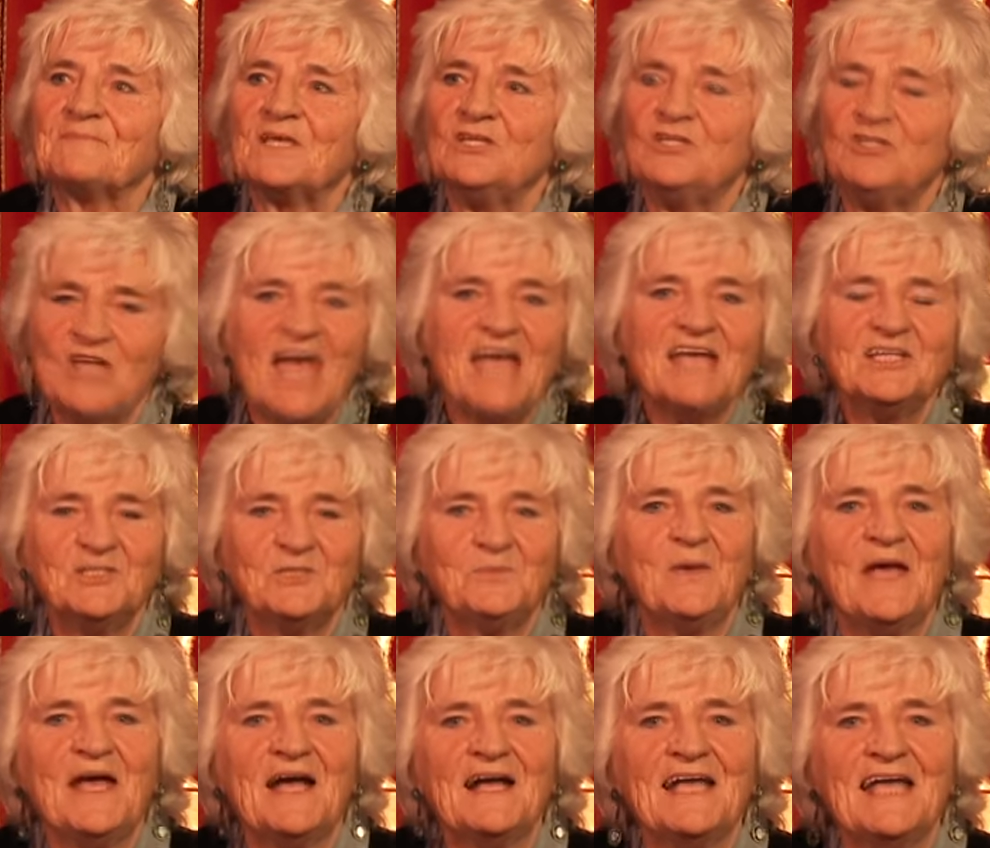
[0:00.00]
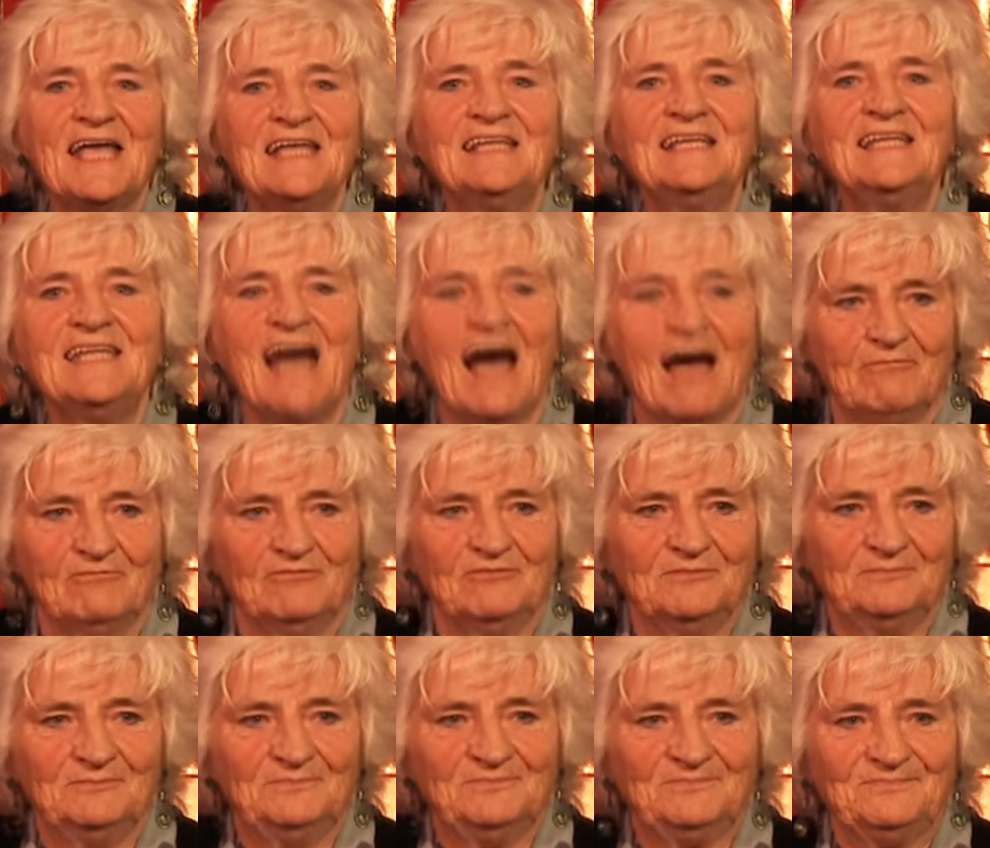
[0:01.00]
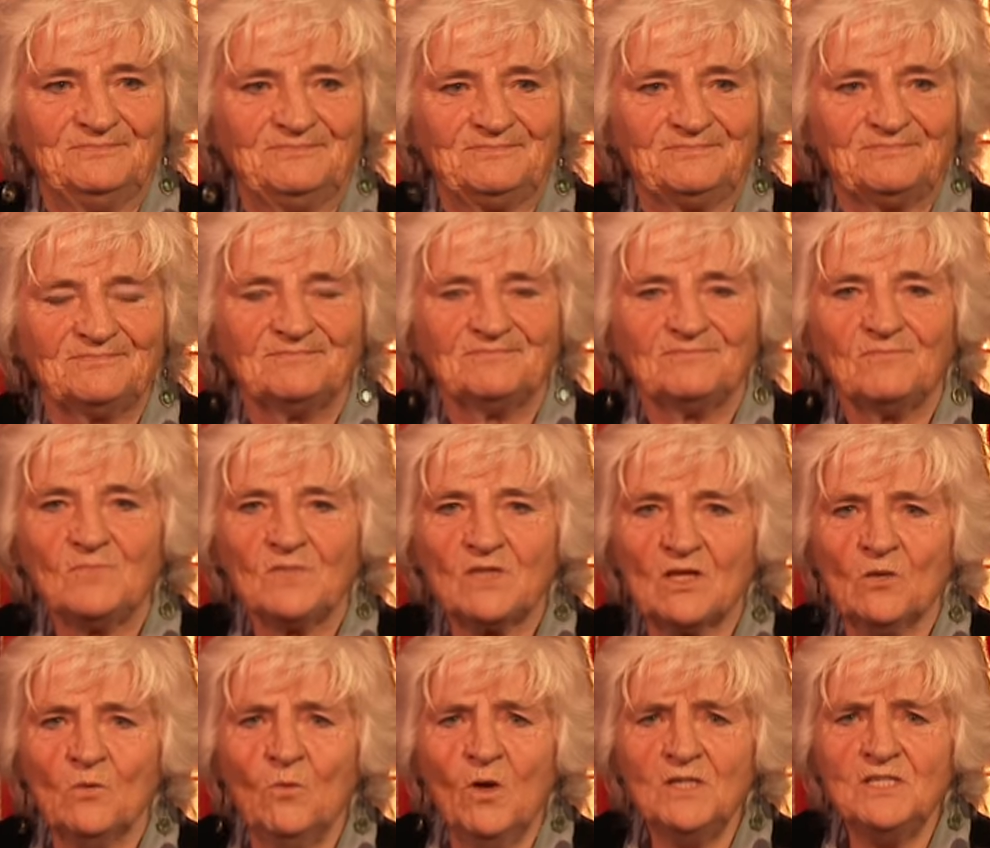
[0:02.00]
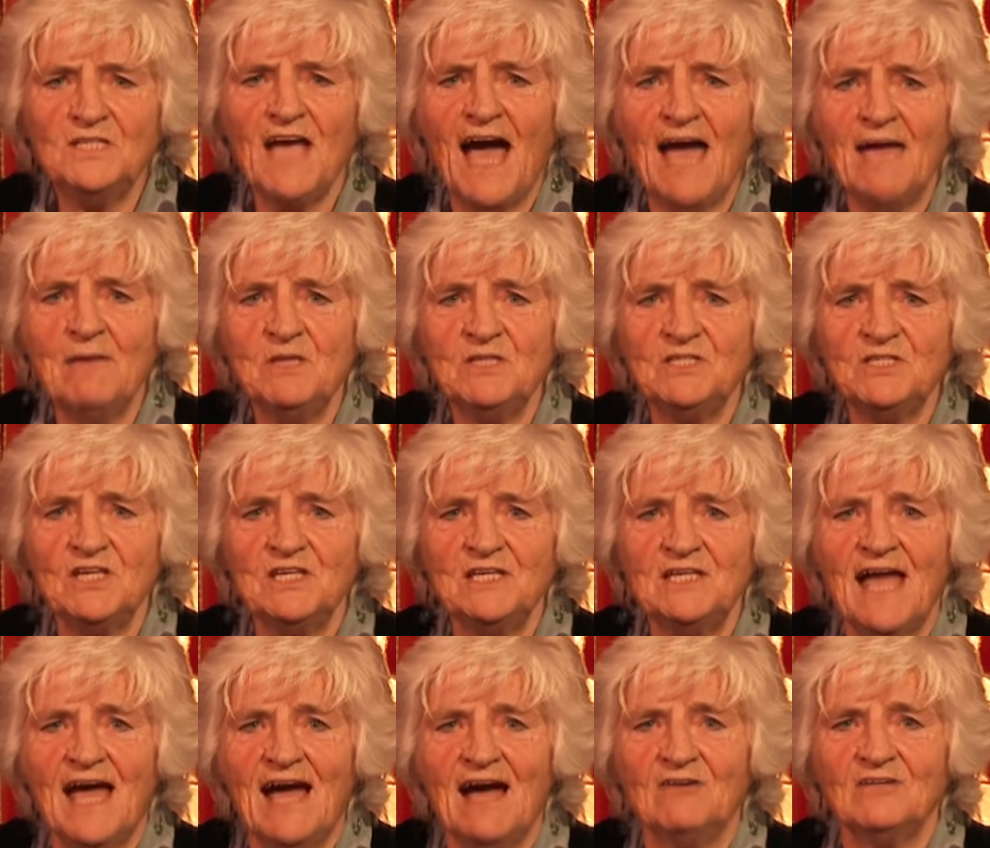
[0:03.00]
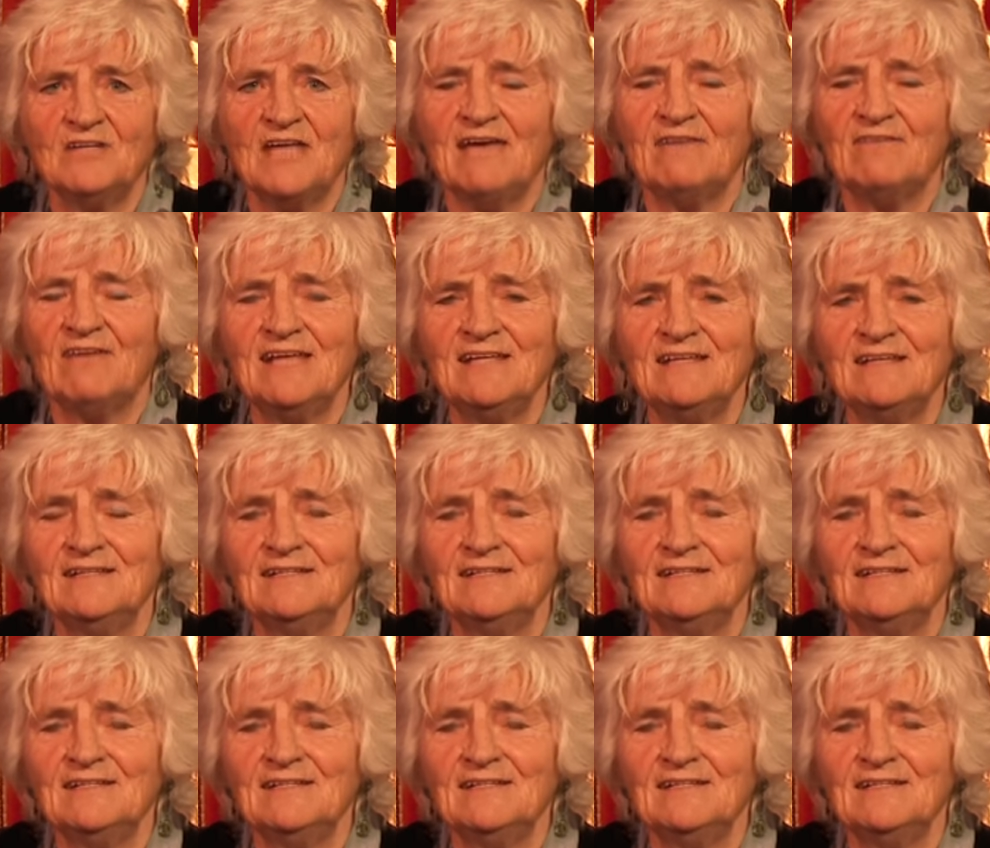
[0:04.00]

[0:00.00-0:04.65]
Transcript: Shakespeare in Love. What time is it now, David?